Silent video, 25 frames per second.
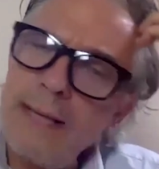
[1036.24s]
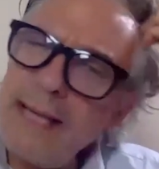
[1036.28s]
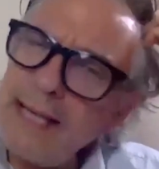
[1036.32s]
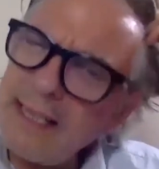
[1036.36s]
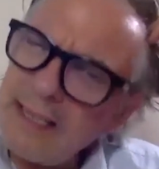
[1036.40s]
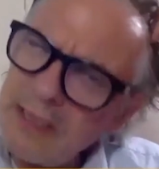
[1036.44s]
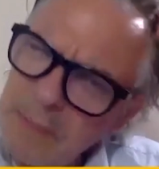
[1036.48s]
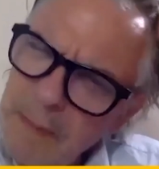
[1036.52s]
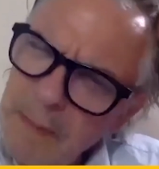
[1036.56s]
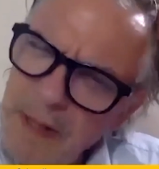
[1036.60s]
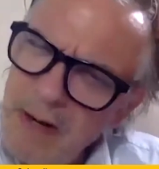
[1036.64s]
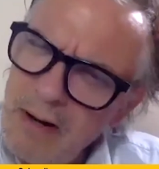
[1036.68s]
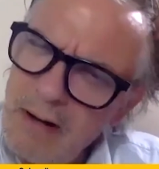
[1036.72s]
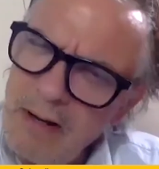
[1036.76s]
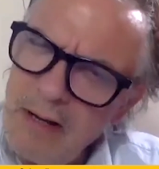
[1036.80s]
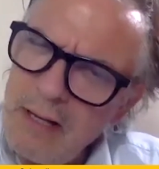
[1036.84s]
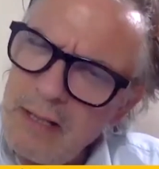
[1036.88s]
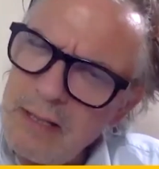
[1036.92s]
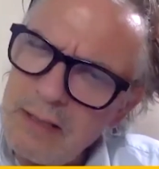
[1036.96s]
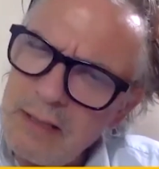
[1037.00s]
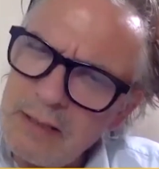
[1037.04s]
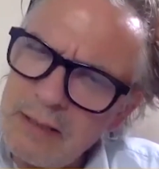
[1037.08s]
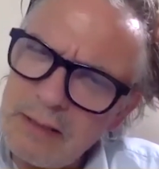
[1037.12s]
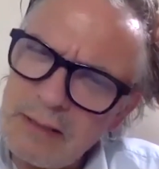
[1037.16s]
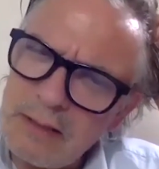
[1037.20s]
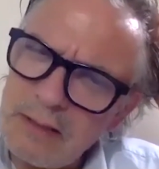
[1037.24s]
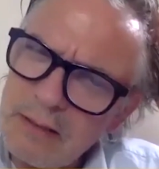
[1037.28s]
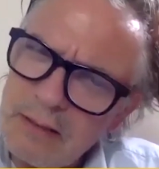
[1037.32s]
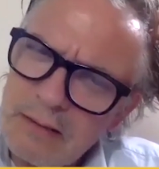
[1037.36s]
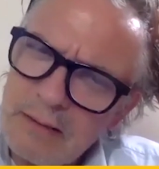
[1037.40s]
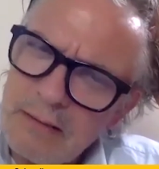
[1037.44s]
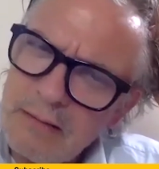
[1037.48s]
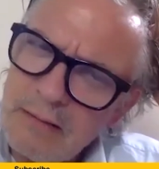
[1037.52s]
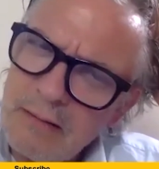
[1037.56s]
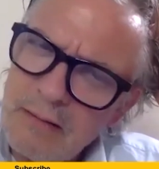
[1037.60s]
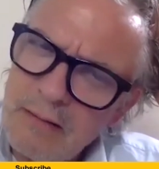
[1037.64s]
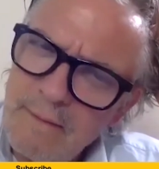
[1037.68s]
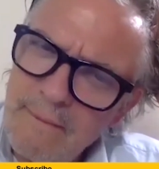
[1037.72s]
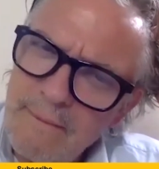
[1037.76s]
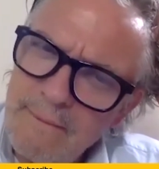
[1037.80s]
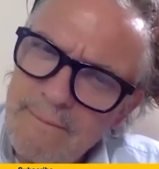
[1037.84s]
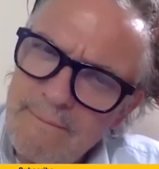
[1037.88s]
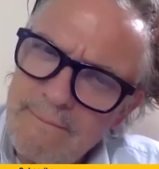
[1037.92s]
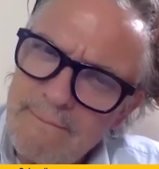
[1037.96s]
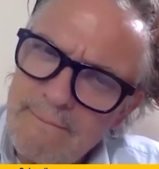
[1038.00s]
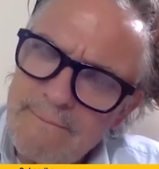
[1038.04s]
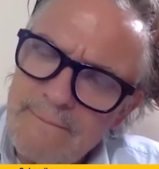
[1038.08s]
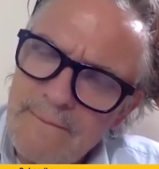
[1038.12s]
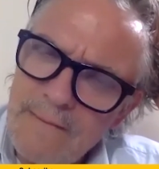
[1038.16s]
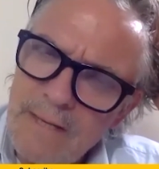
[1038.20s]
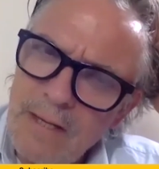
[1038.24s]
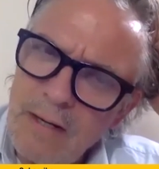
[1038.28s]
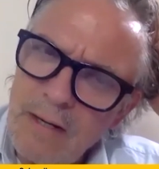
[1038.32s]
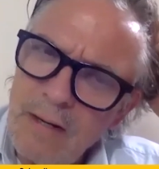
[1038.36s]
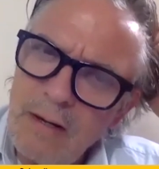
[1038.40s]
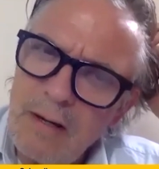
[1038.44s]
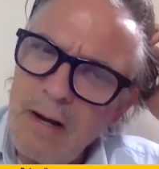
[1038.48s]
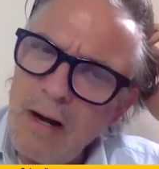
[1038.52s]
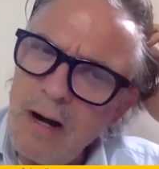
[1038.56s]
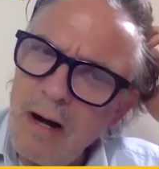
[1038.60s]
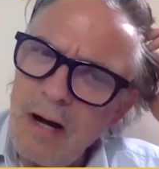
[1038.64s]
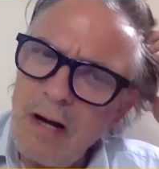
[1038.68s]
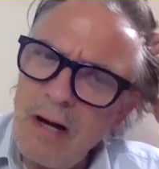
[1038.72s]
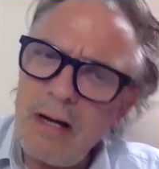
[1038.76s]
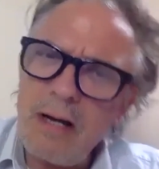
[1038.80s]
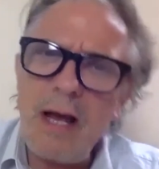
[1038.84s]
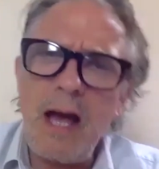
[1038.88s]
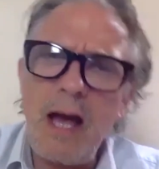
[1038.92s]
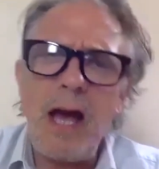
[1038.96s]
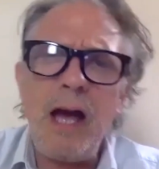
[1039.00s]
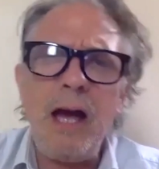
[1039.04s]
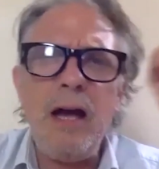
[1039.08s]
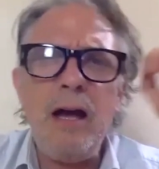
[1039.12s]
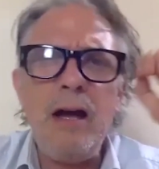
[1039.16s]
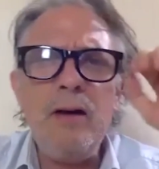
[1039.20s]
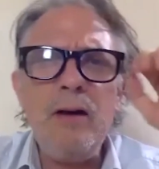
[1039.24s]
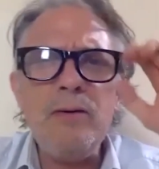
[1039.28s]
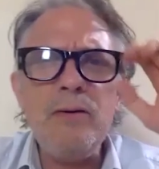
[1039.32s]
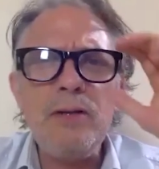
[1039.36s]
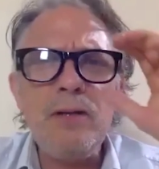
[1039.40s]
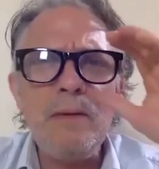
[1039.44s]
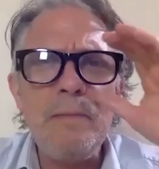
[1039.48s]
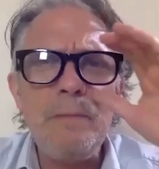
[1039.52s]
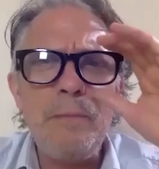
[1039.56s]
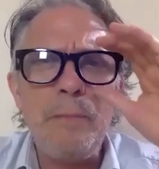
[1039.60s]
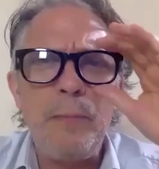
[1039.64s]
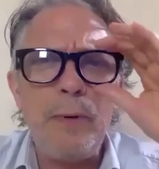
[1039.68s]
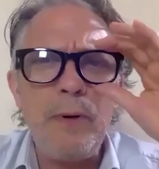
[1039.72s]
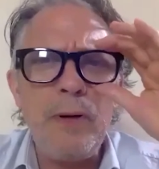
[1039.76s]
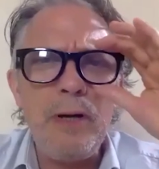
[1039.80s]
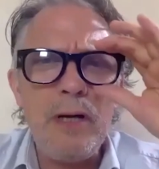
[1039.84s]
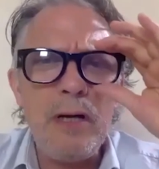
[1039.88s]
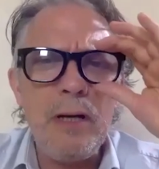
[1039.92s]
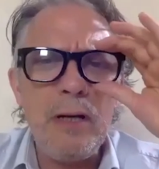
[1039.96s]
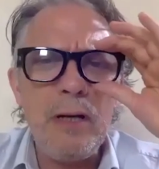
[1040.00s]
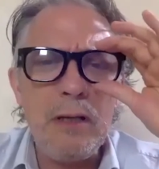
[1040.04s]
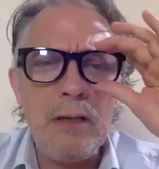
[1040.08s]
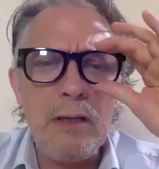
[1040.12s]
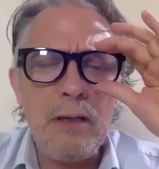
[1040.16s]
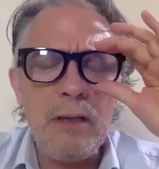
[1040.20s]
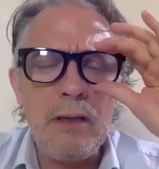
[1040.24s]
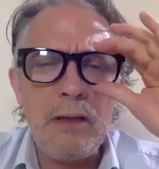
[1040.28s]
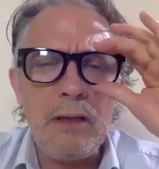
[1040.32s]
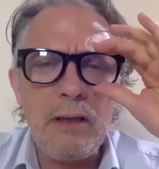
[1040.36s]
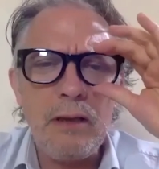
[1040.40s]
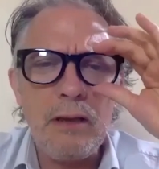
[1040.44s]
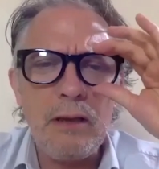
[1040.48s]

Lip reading: experience, you learn how to bring